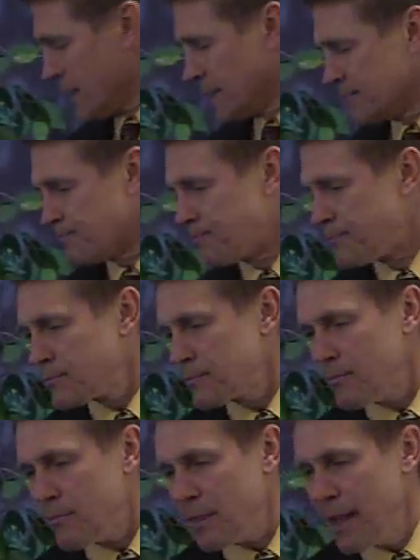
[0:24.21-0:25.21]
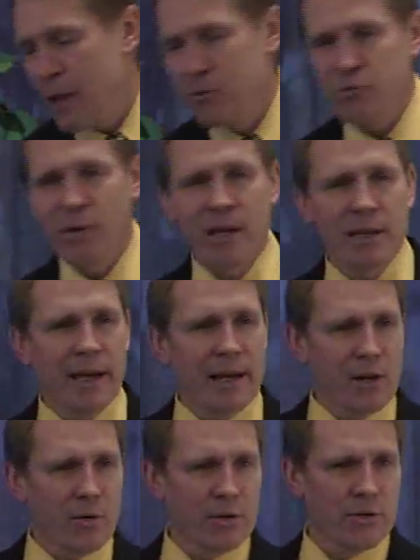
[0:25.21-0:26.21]
I was reading
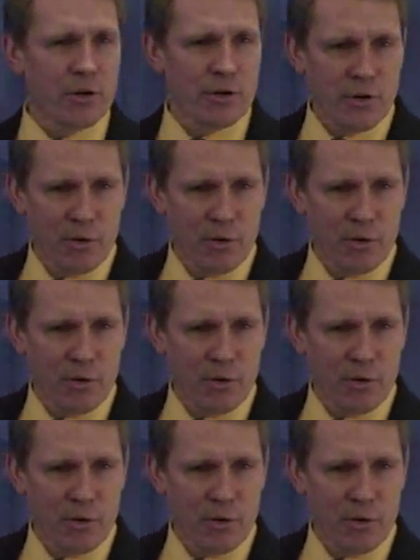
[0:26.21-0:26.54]
that, going to church,